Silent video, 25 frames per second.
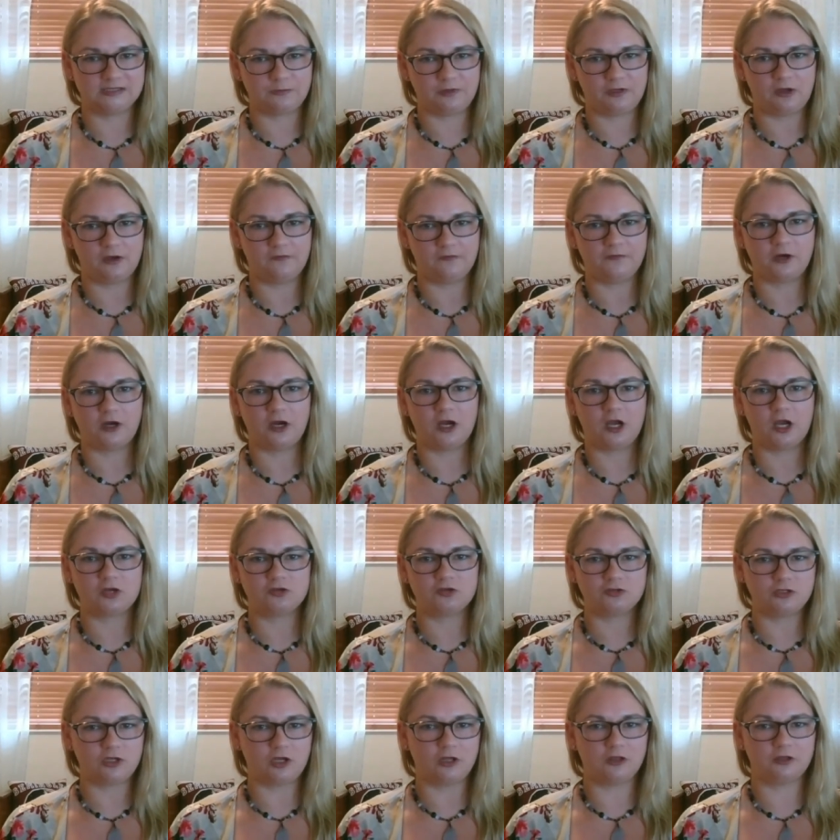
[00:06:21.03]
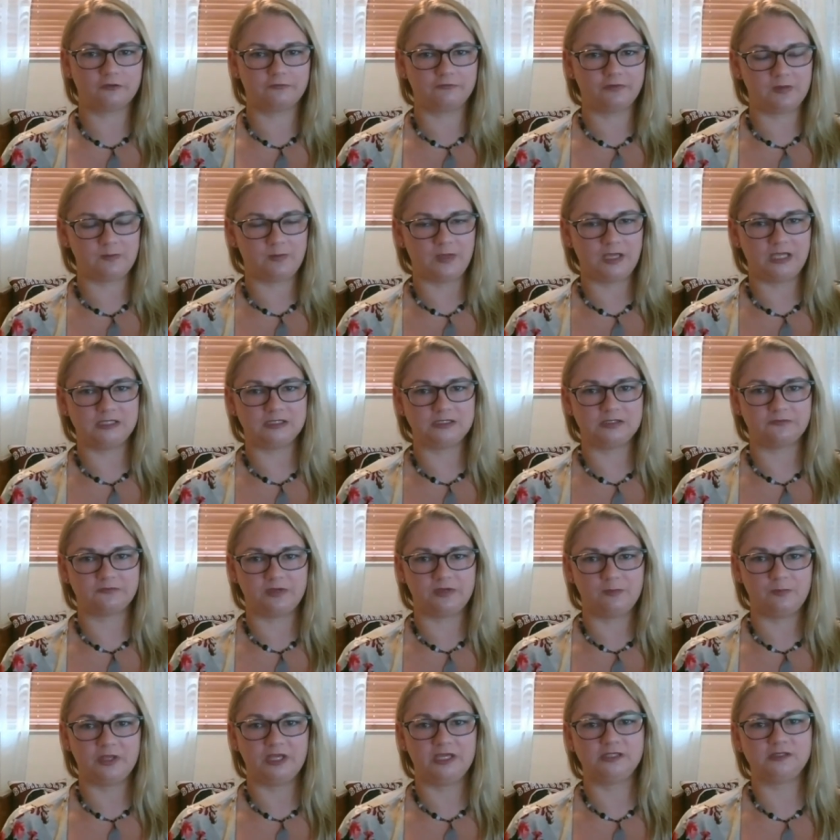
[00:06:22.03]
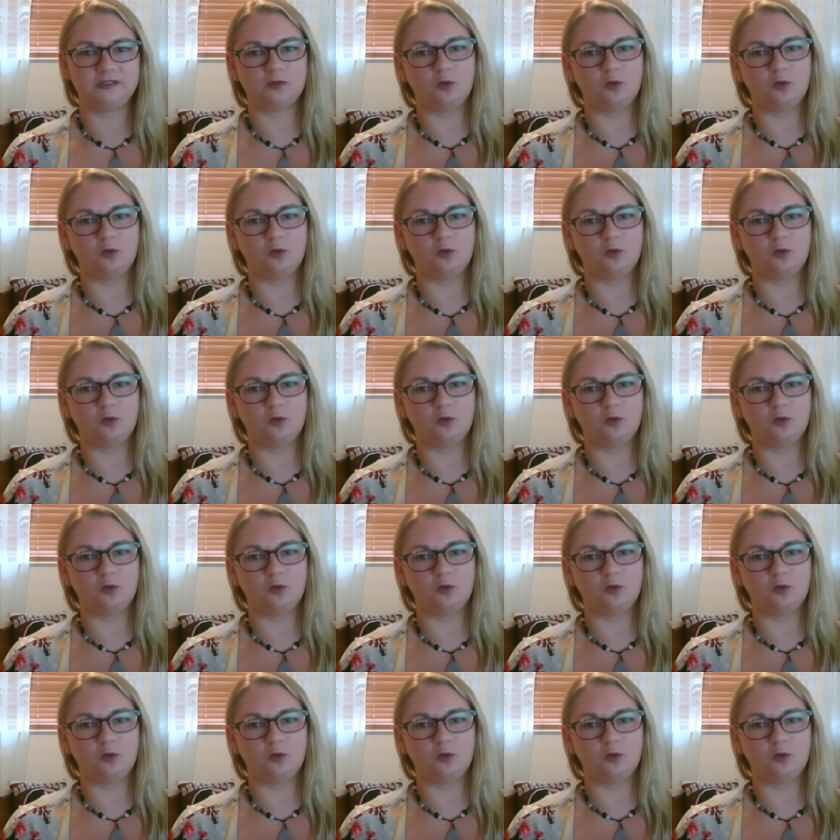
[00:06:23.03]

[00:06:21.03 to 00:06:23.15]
We offer a $100 rebate to replace